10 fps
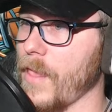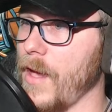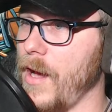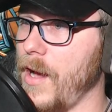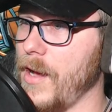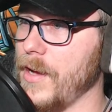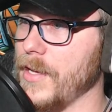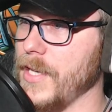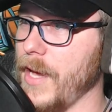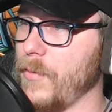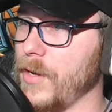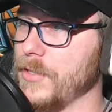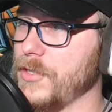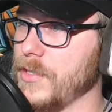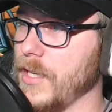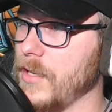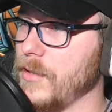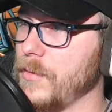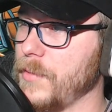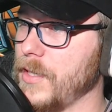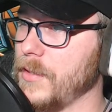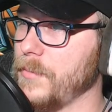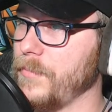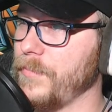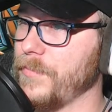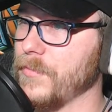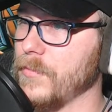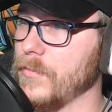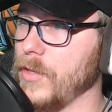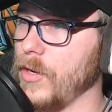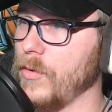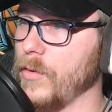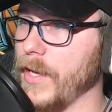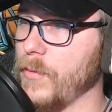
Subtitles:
Yeah, why don't you tell them, like